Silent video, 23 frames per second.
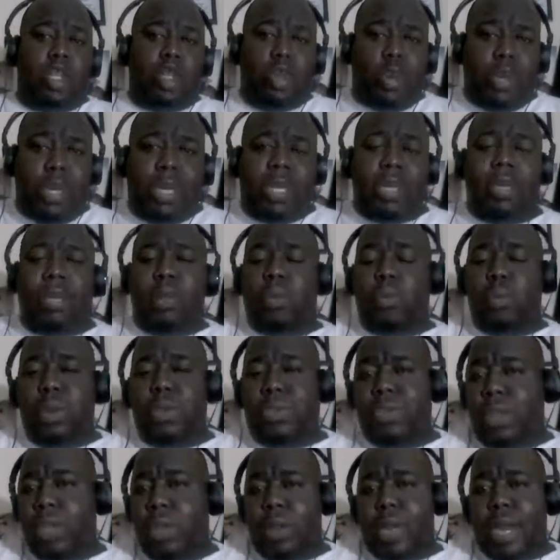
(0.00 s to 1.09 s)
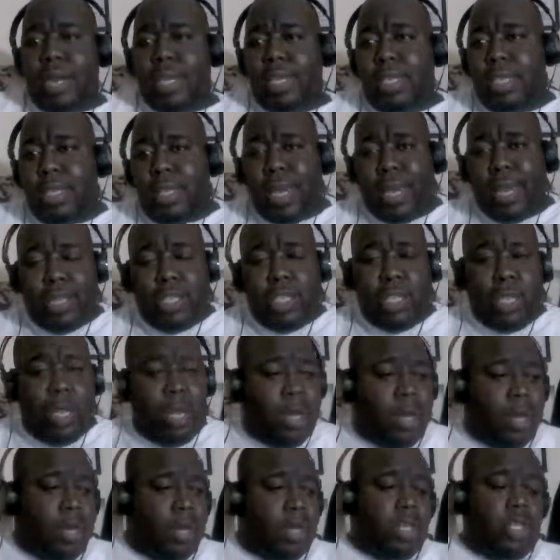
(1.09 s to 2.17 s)
treaty with the United States.
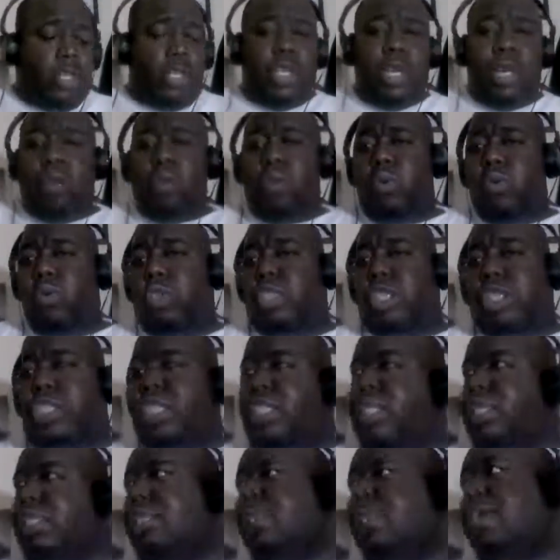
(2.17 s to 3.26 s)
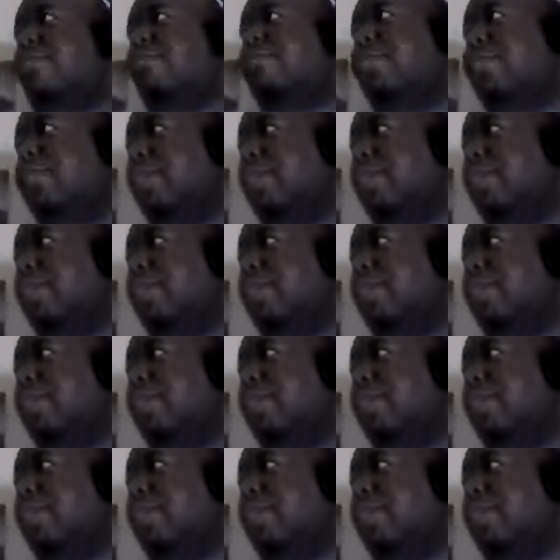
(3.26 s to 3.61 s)
So she is over